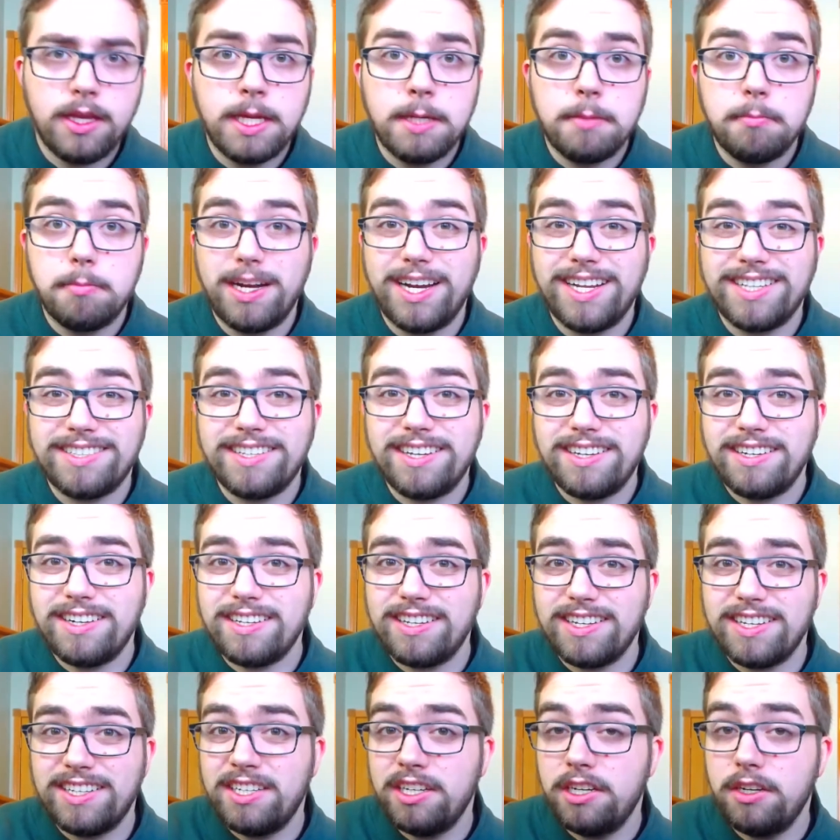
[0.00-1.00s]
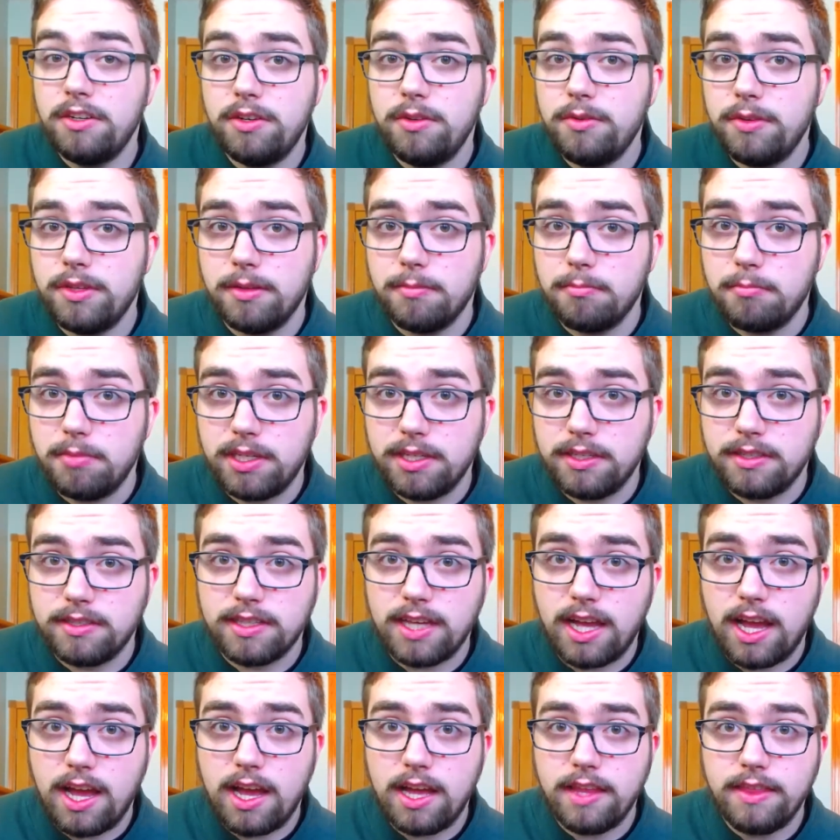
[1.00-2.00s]
But I decided not to continue doing them because
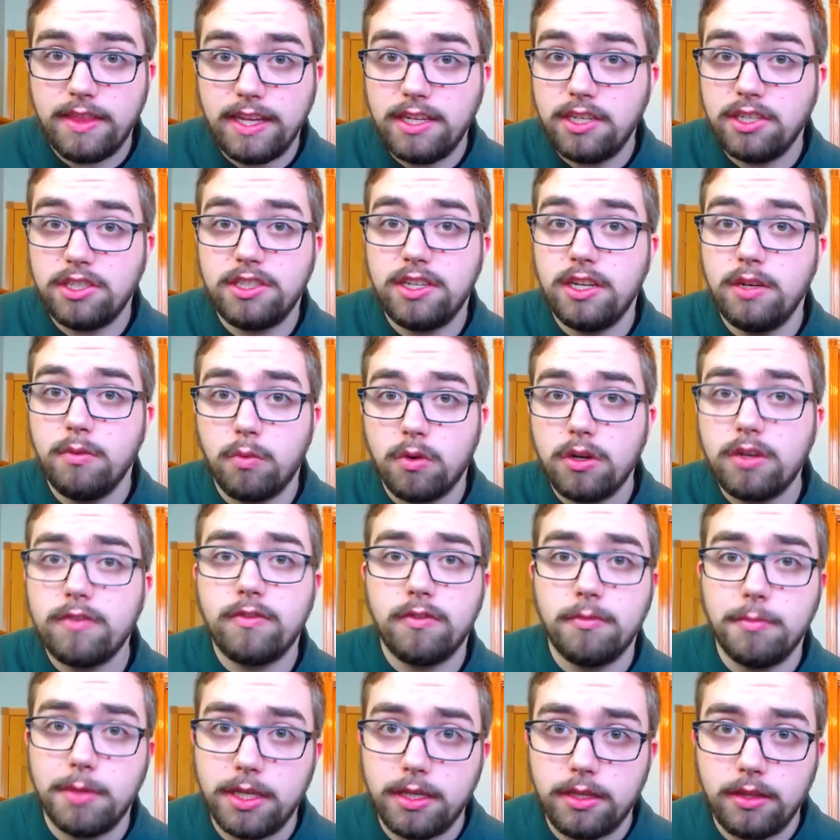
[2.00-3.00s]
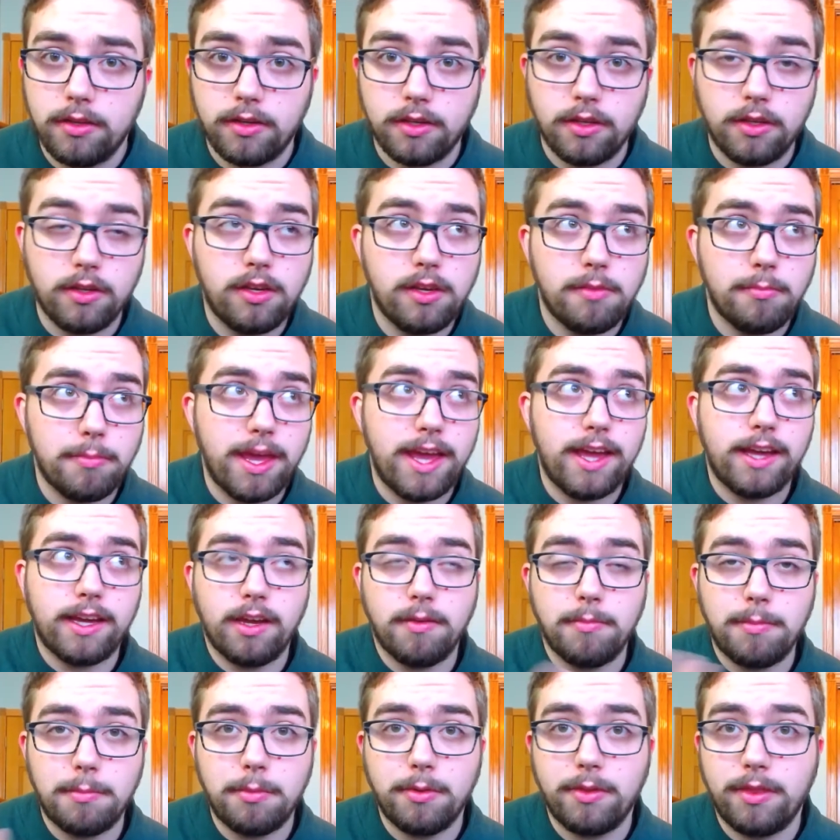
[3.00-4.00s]
they just didn't work for me. Looking back, I
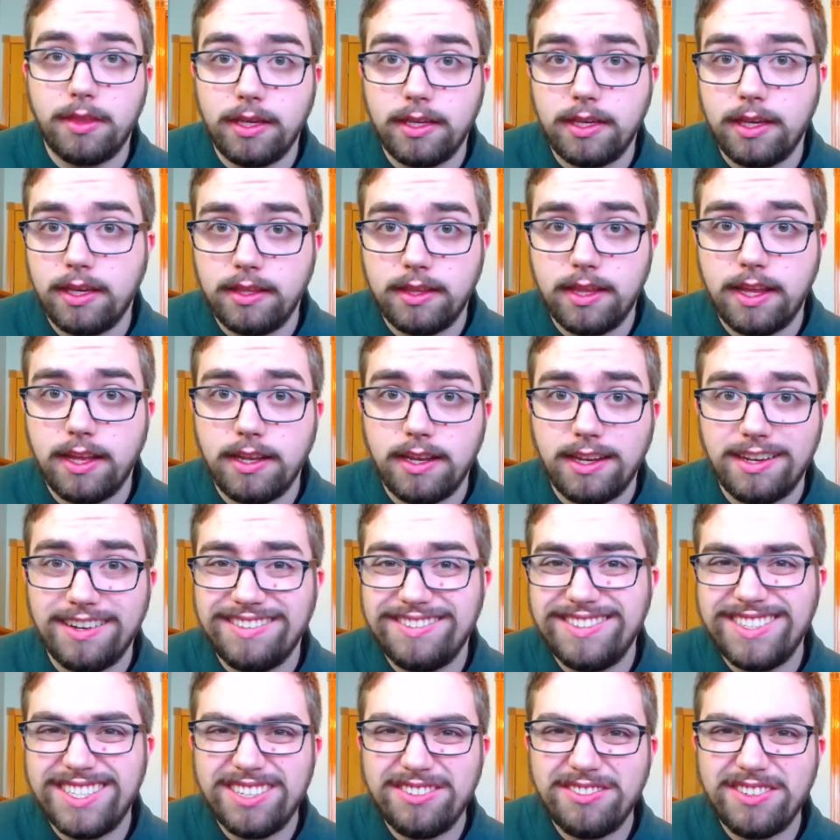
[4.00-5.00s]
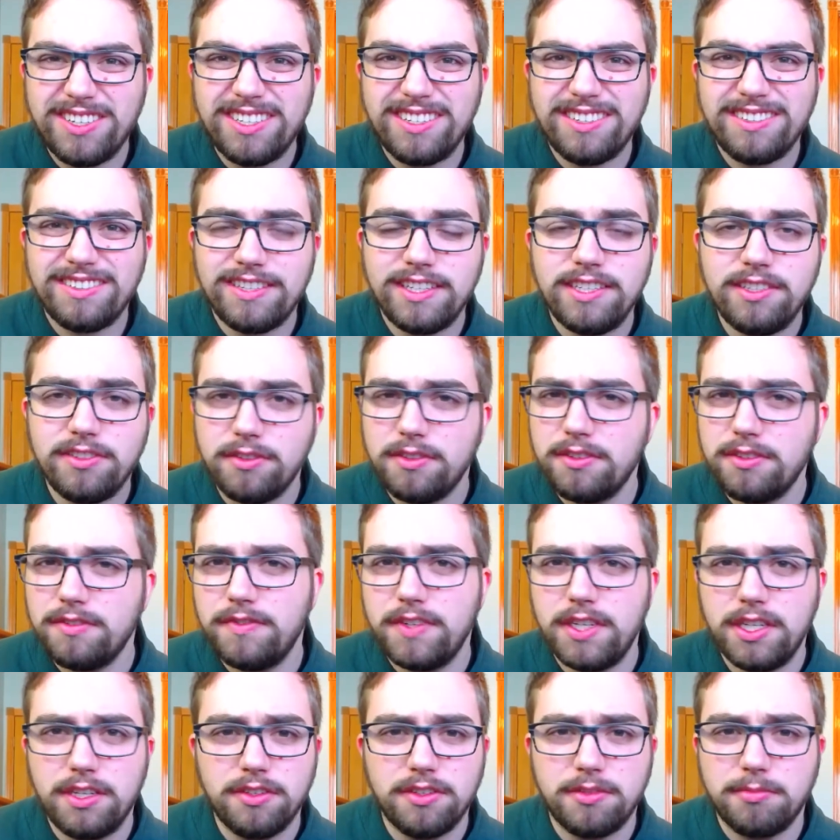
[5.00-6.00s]
remember thinking that, you know what, these are good
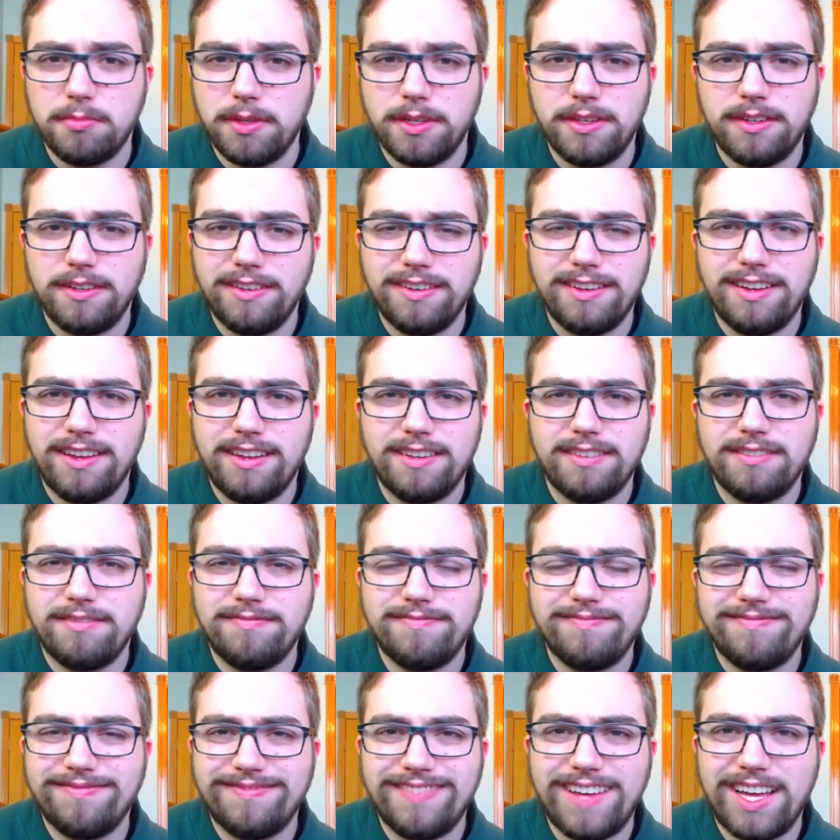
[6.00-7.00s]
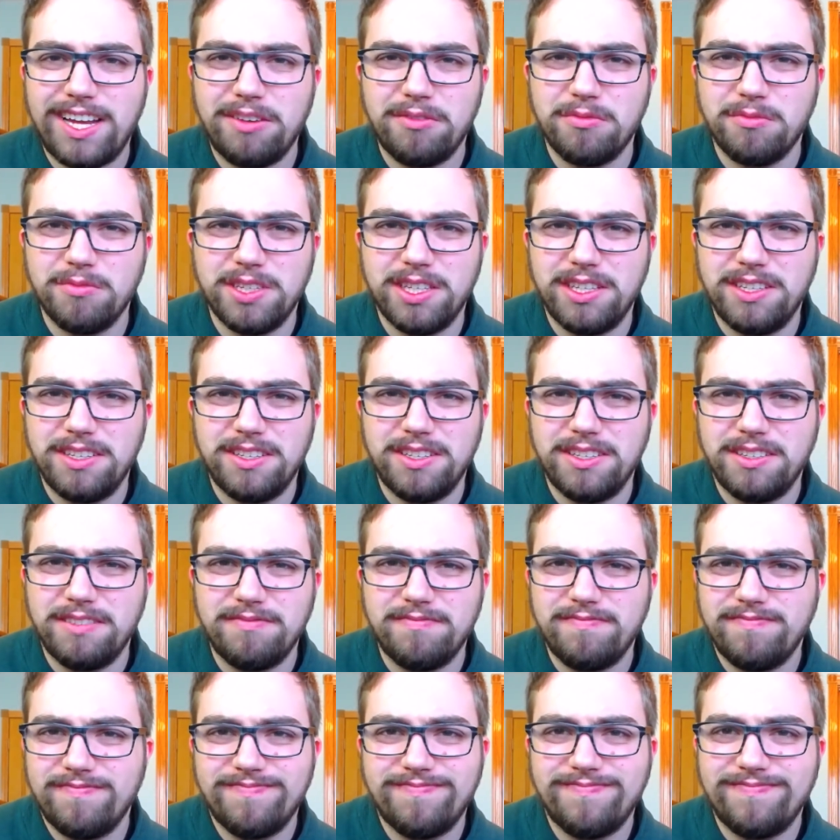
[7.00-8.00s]
videos, but I don't really,
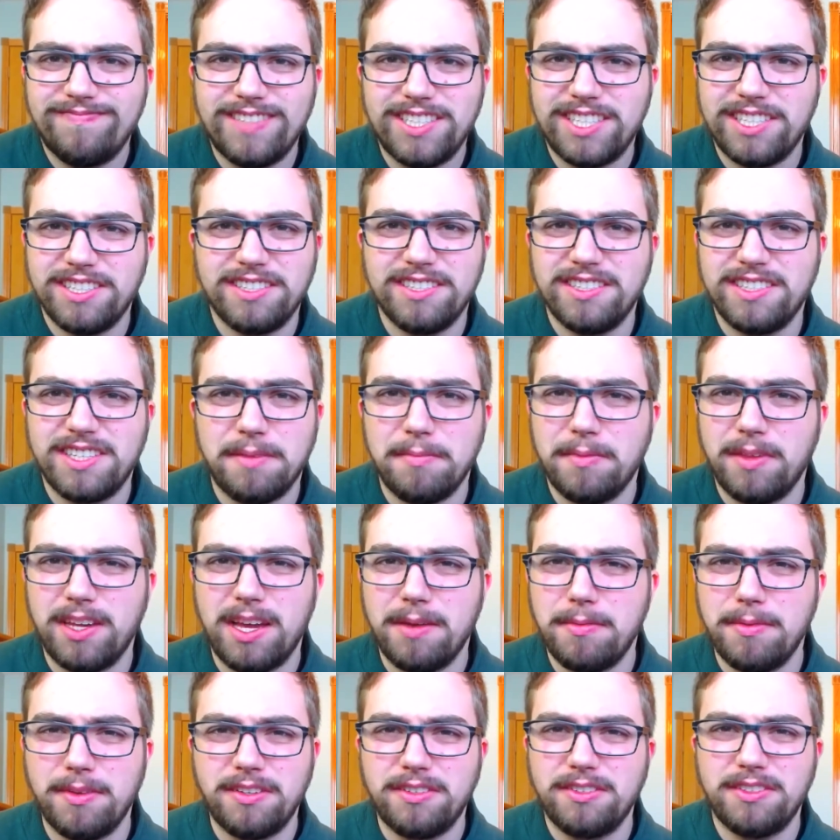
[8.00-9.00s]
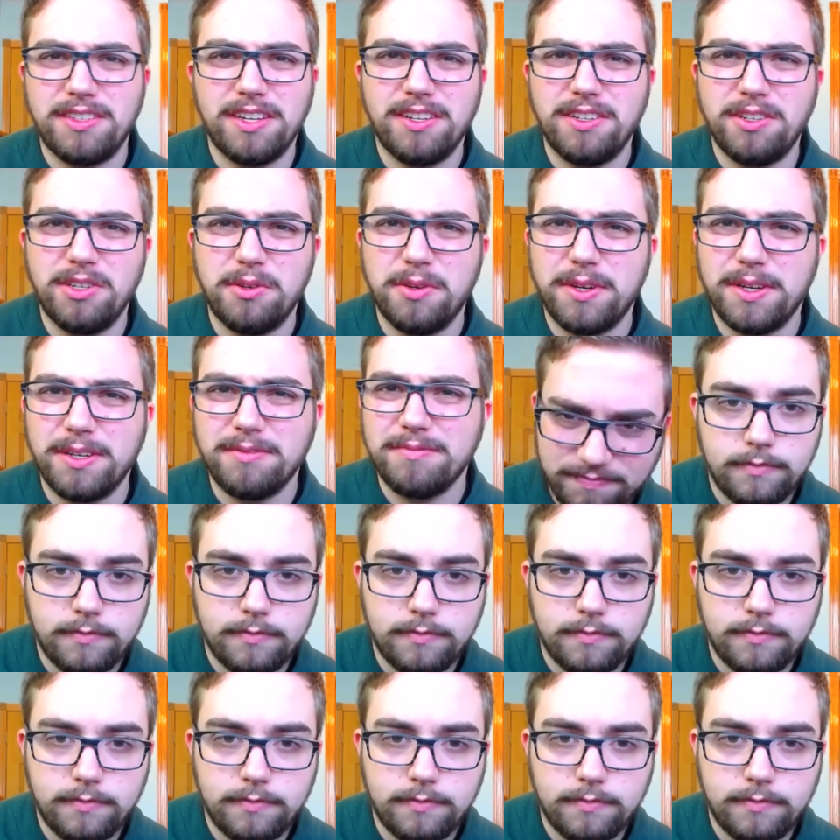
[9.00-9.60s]
this isn't something I'm interested in doing.